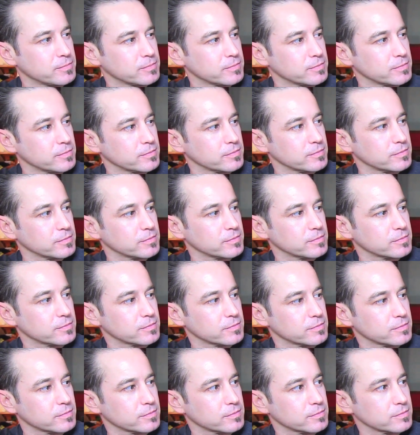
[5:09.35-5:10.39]

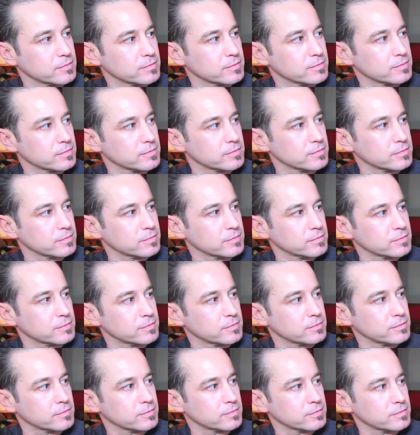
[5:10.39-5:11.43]

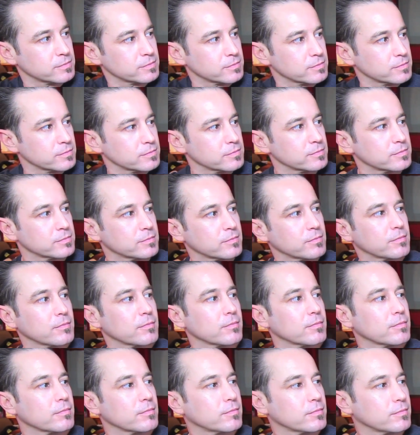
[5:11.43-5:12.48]

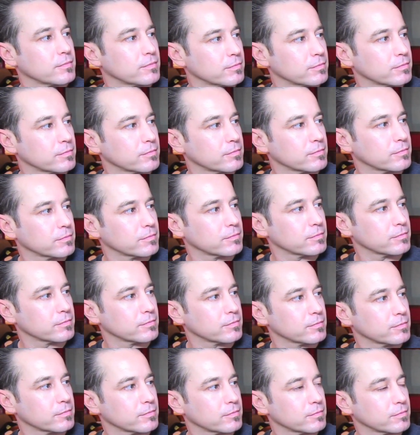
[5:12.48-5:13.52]

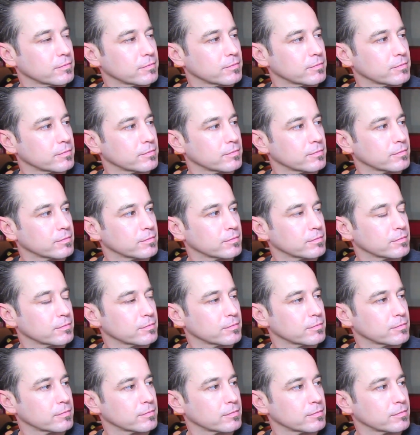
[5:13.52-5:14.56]

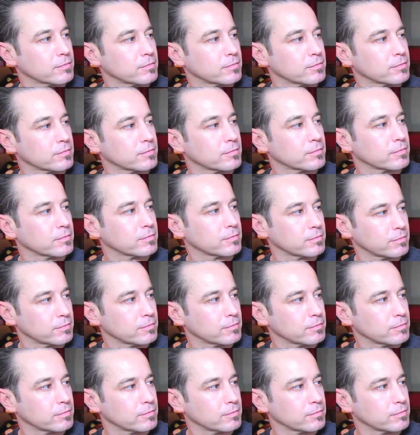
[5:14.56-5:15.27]
[no speech]